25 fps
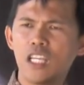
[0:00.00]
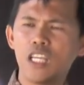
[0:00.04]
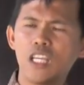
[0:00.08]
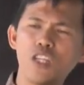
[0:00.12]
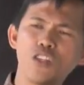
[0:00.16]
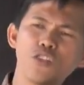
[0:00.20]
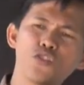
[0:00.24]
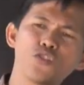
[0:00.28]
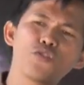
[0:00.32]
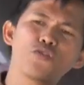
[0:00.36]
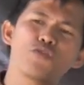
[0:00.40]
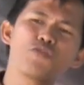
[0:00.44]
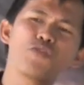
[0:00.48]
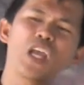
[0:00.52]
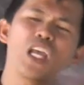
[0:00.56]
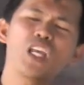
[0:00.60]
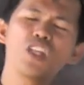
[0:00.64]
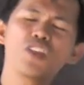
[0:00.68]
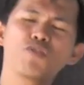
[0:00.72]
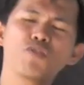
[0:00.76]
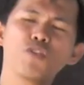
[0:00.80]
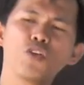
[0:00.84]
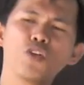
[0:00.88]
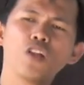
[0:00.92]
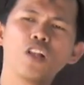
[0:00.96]
he is
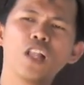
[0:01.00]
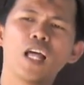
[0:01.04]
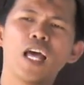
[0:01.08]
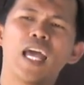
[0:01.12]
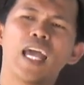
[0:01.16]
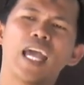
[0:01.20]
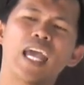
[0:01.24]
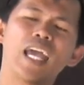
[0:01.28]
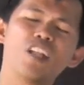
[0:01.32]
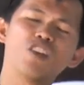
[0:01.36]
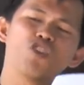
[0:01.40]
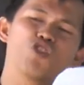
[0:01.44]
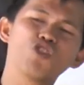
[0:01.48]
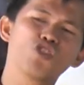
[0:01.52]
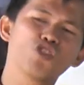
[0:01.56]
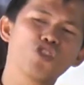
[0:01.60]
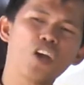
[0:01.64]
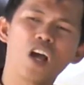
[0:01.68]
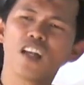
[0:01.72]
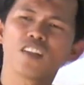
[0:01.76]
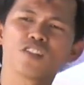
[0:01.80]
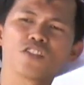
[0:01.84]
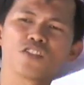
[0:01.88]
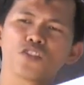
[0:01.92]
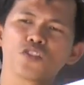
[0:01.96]
faithful and
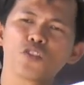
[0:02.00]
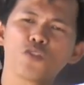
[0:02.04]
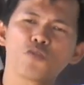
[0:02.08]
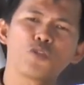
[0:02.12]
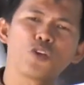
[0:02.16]
just to